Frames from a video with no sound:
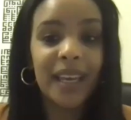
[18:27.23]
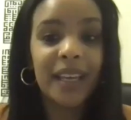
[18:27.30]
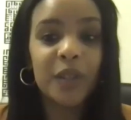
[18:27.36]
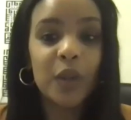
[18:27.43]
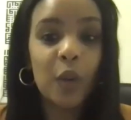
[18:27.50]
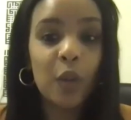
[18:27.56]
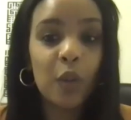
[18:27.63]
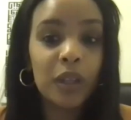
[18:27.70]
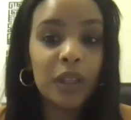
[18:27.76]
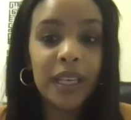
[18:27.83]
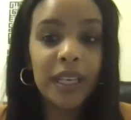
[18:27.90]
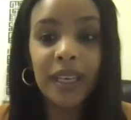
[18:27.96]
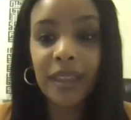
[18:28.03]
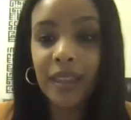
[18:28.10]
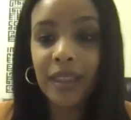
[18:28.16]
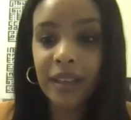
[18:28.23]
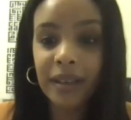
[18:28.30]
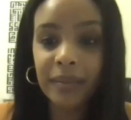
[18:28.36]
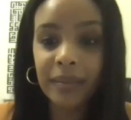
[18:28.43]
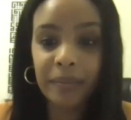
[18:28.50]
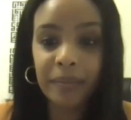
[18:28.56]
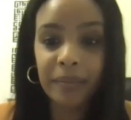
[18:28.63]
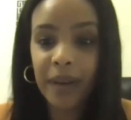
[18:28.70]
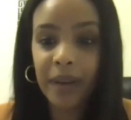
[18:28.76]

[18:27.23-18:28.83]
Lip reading: So we'll link the